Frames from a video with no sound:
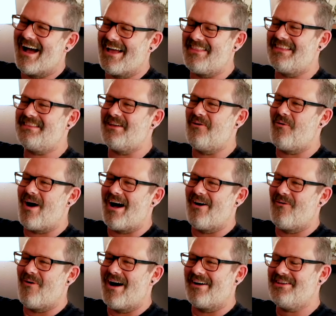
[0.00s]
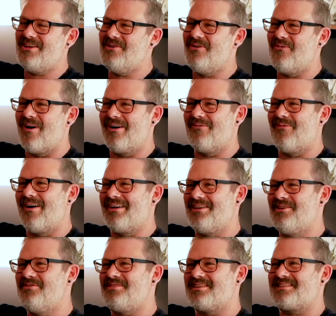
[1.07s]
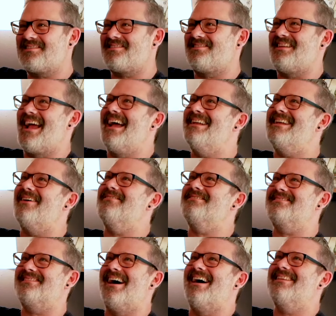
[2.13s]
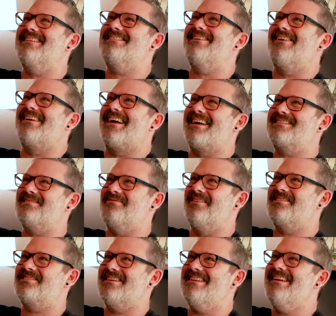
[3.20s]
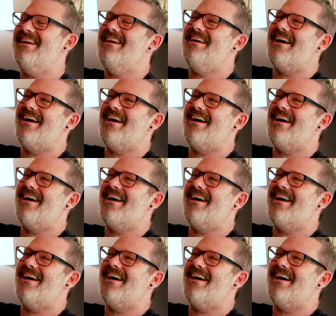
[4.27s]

I think that while while you while, while you just stand outside the dark exhibition,